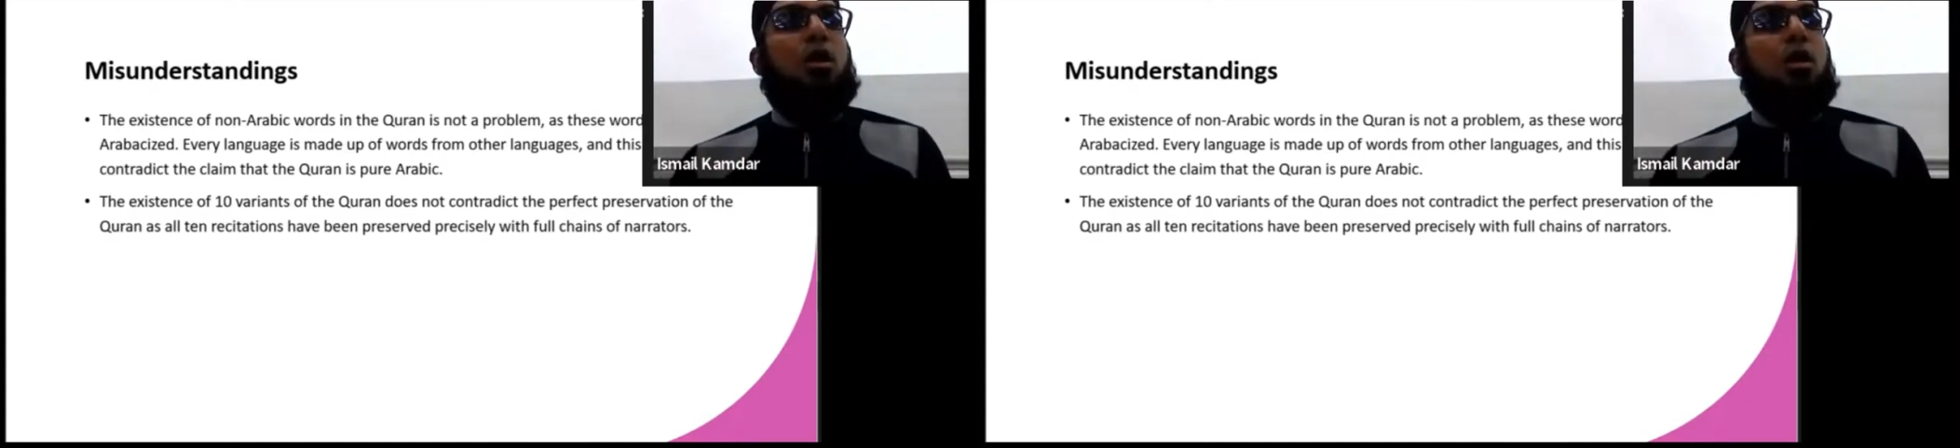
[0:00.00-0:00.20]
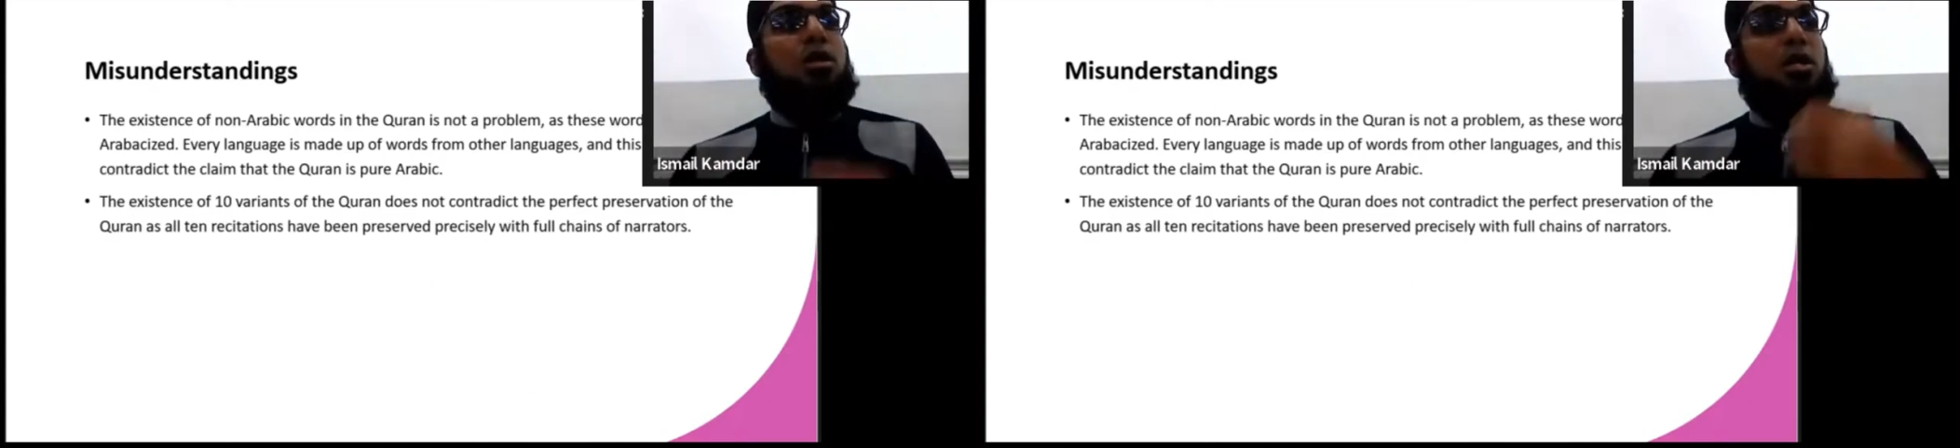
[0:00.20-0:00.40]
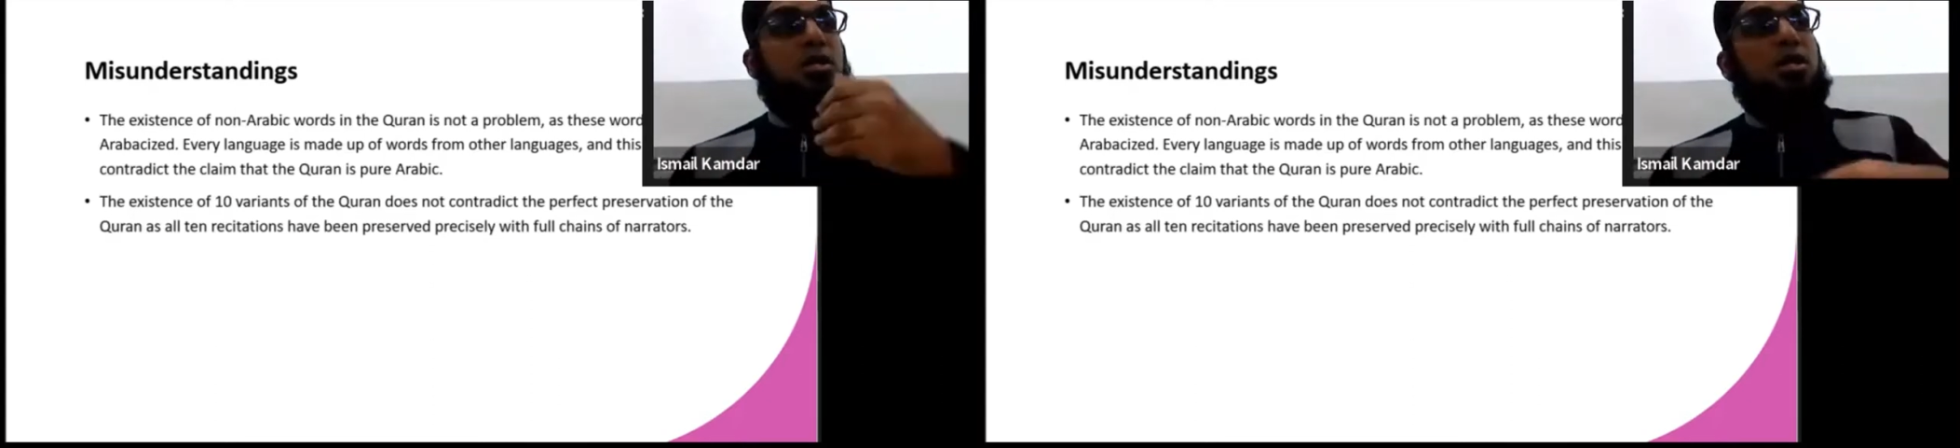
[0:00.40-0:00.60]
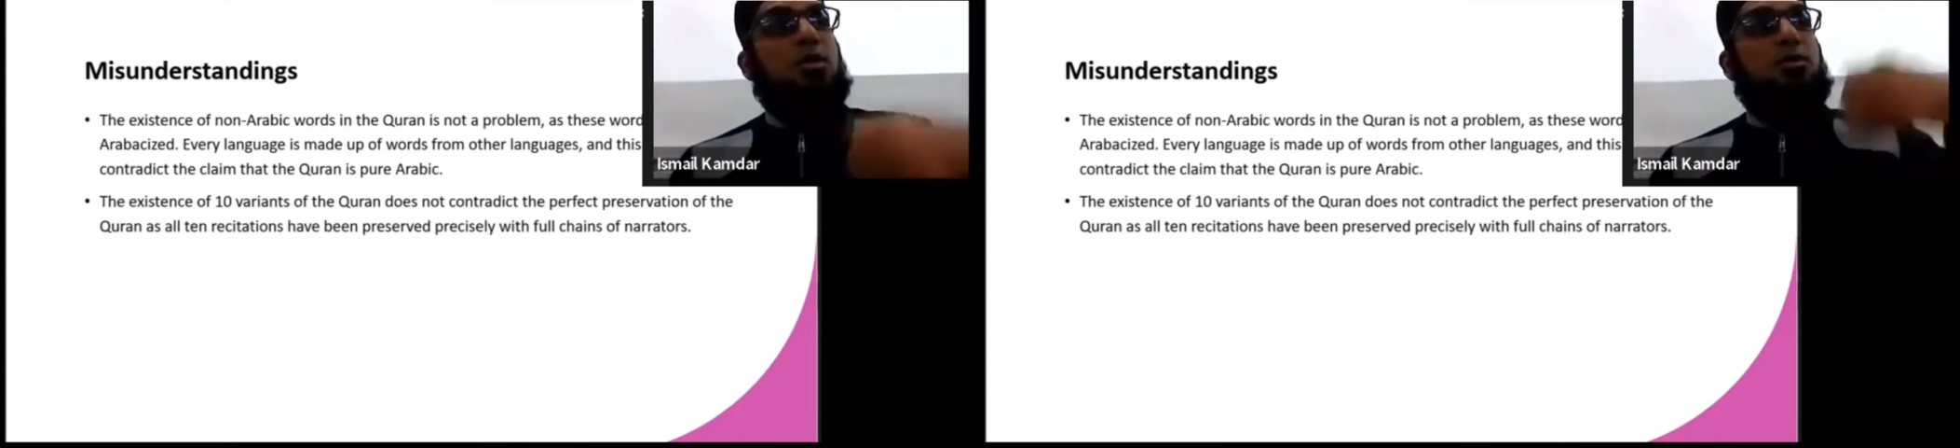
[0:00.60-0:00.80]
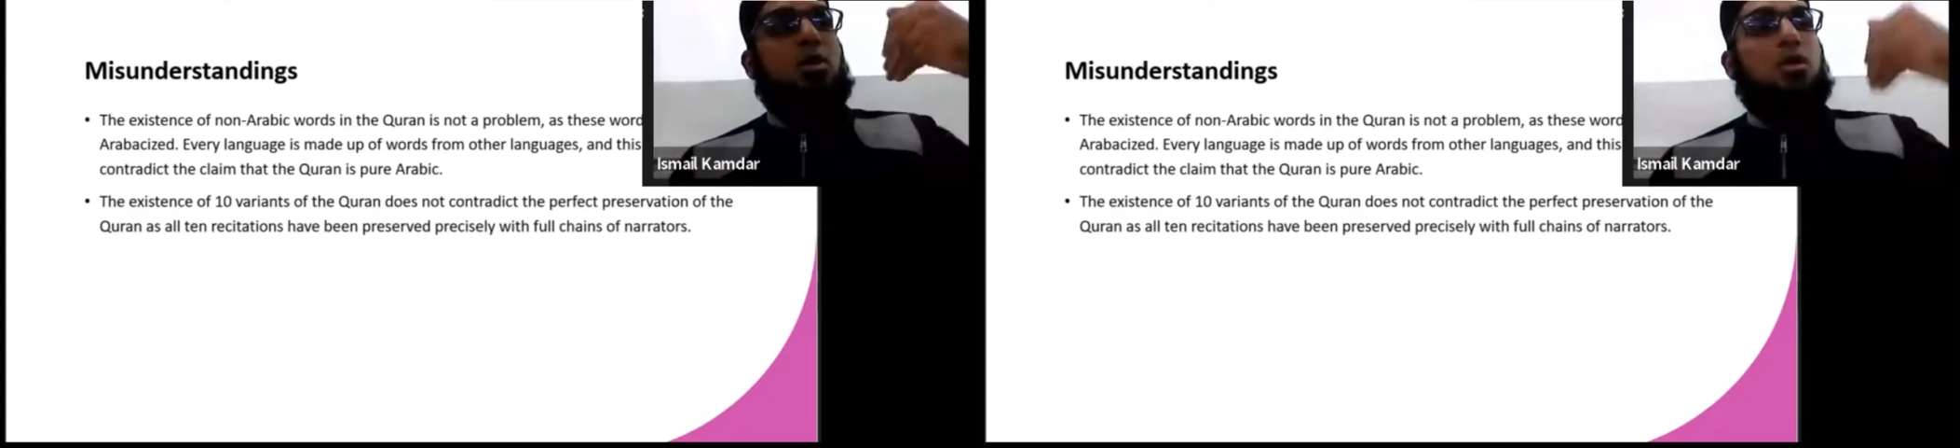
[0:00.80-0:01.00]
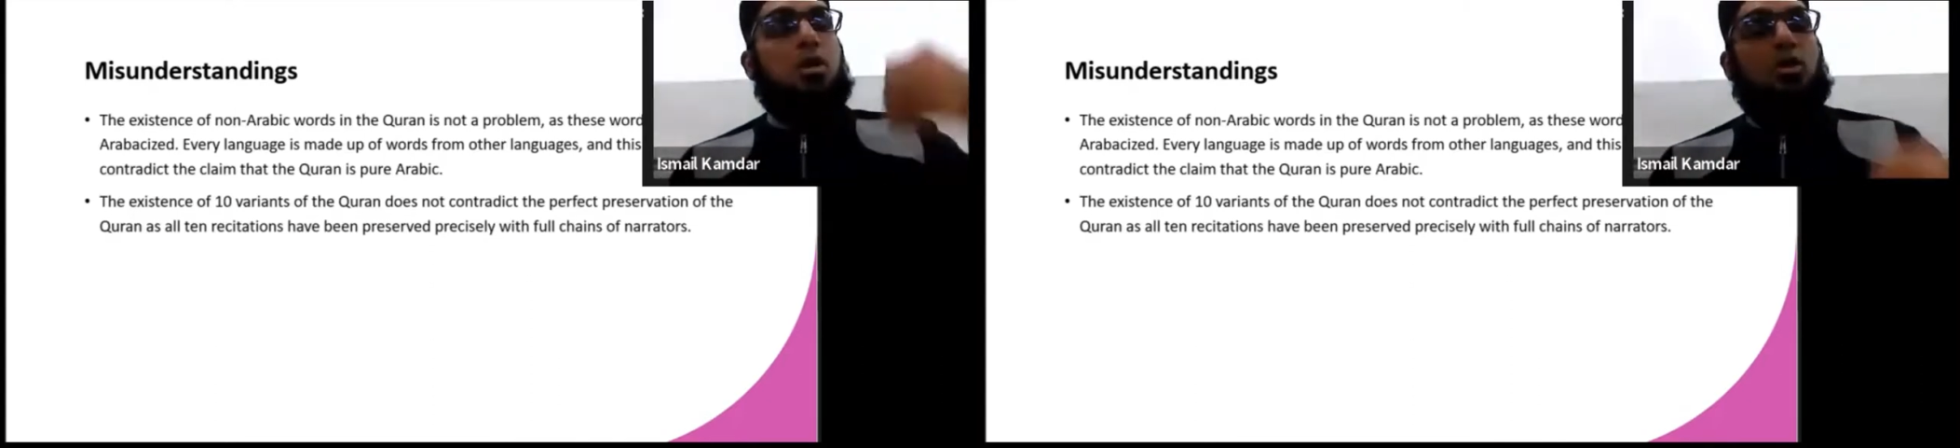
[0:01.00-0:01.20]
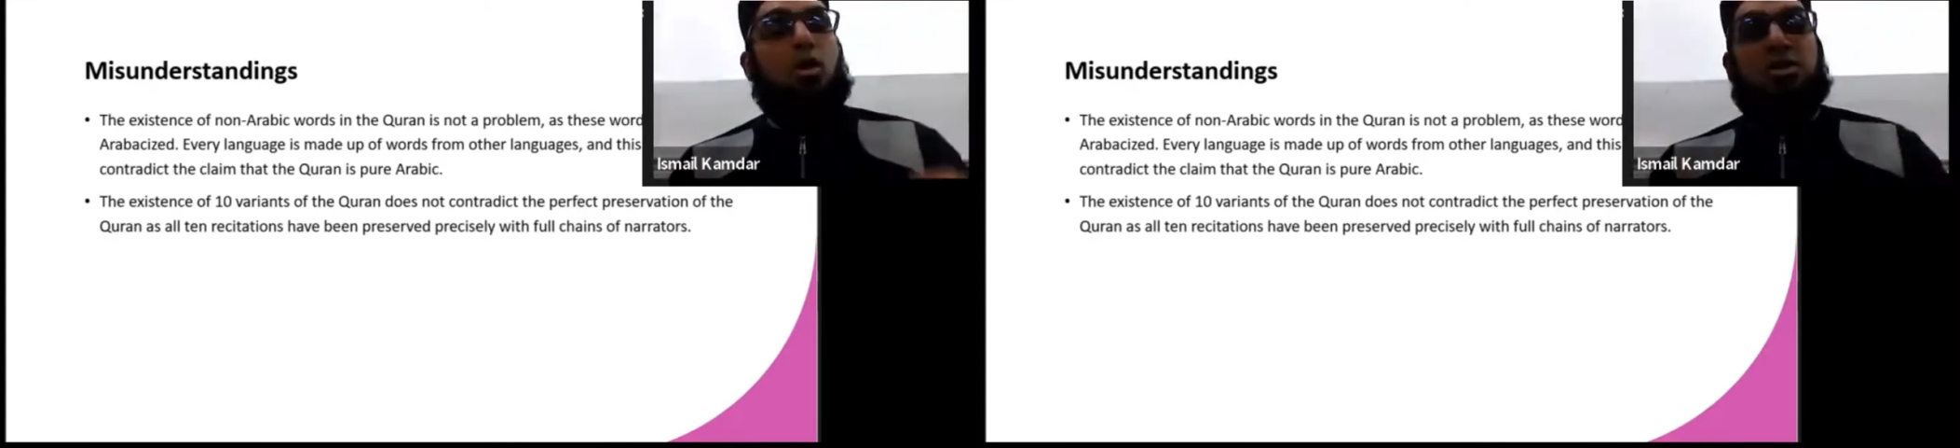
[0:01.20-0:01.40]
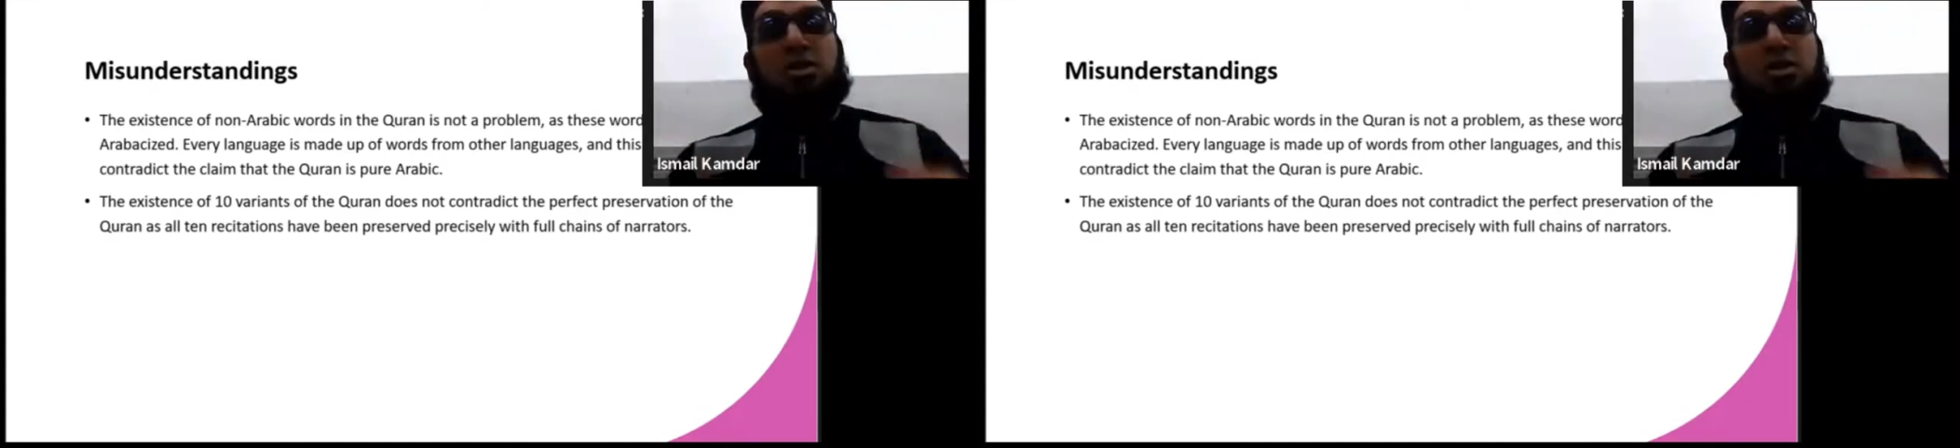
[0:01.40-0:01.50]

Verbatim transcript: Qari, another adopted